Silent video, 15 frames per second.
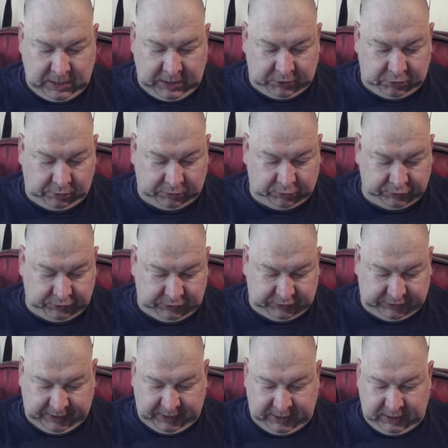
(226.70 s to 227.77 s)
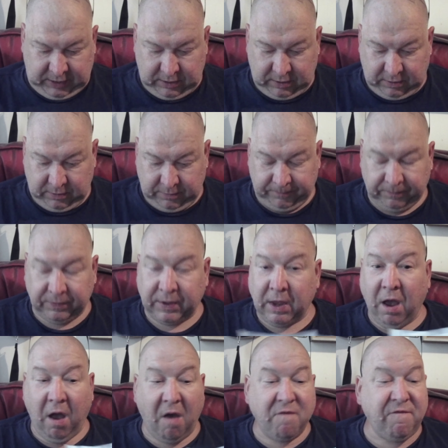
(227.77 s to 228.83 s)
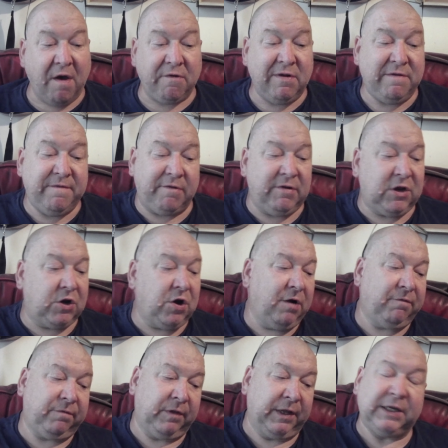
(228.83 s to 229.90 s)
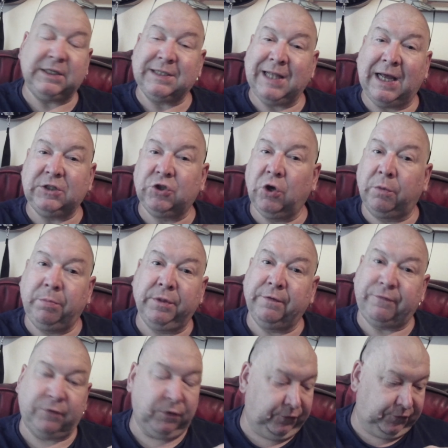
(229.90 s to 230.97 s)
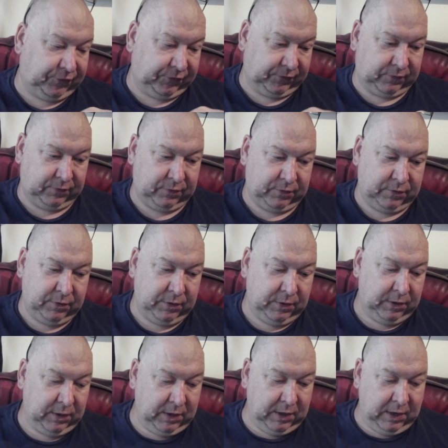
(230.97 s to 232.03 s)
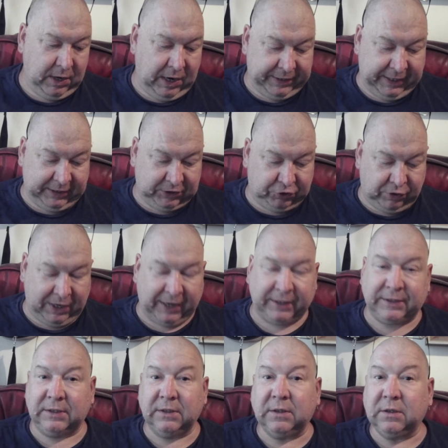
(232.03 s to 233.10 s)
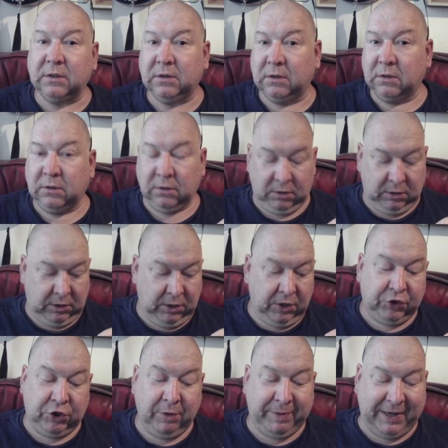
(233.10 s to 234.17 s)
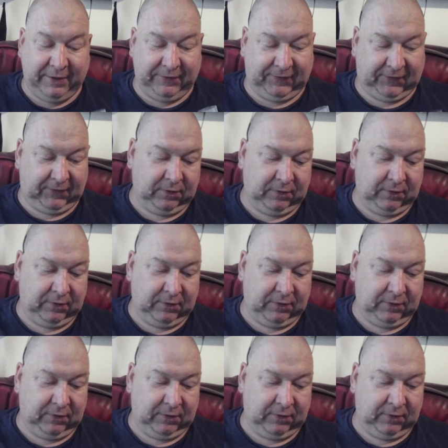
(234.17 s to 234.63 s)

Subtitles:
So it doesn't say. Very, very carefully slice open the front and extract your bits.